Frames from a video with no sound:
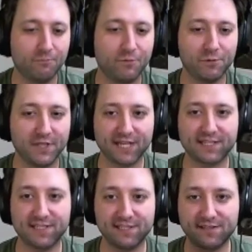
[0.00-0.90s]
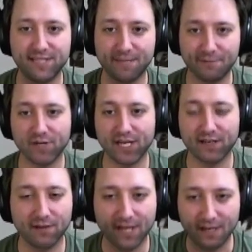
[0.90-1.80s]
We would like to debut it
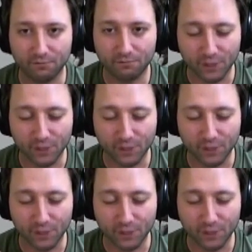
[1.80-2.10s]
at a